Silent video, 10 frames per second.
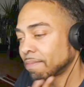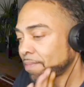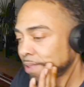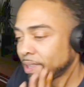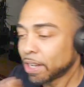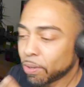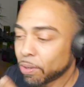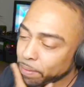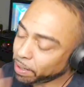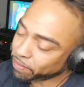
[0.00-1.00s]
You
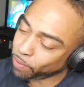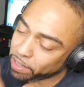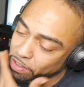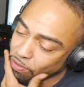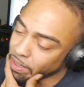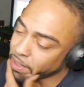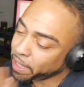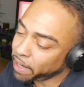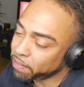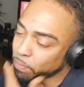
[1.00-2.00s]
know, that's why they try to
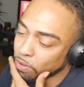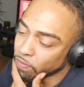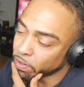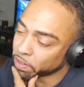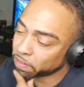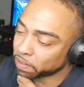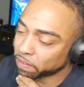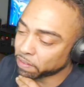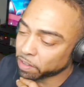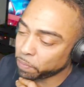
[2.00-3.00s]
cancel motherfuckers
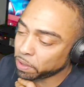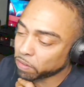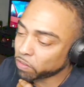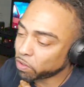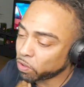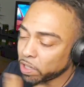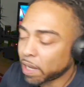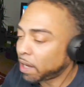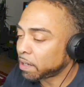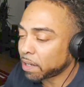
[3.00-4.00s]
these days. Because, you know, they
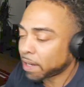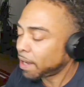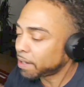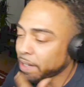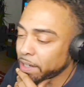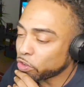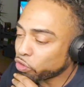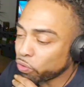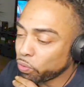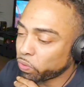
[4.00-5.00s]
can't take the
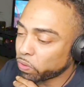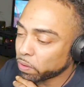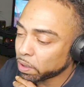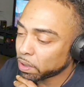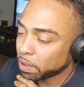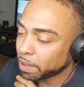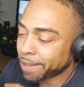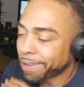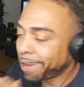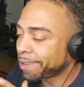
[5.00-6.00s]
truth.
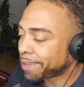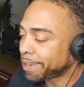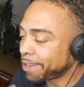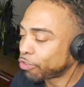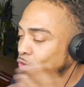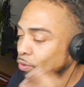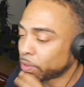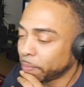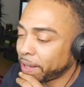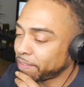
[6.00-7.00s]
They can't take the
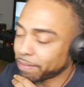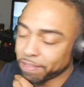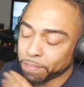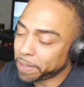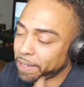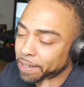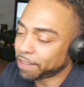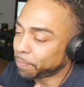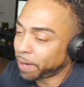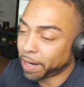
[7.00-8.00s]
truth. A man speaking
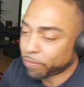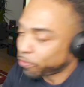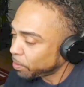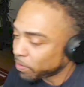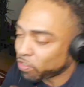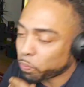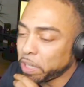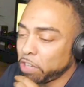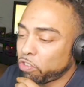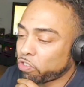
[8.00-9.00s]
his mind. Freedom of
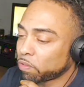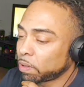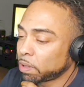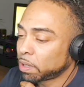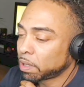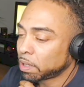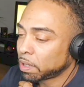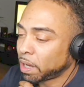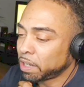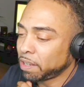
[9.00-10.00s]
speech.
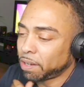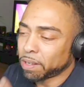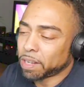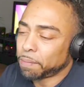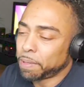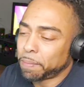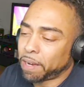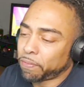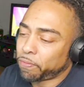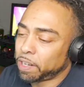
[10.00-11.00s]
How you all telling me
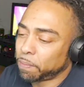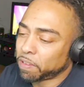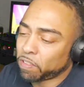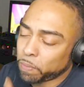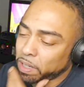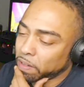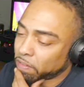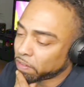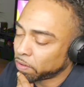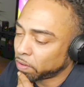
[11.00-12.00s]
about freedom of
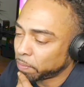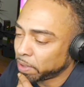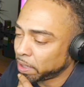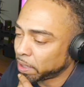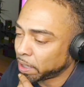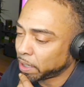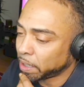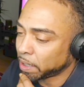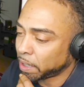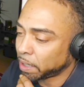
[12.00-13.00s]
speech? You know what I mean?
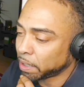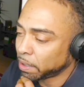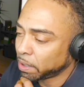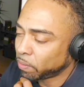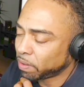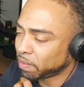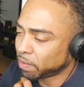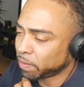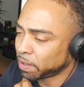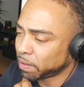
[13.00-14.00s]
Like, what is
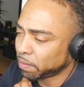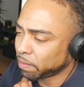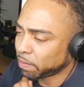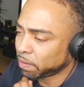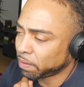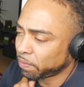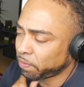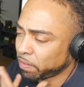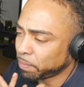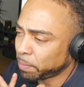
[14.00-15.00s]
it? The
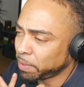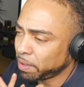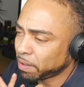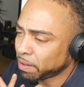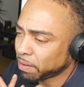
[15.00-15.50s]
First Amendment?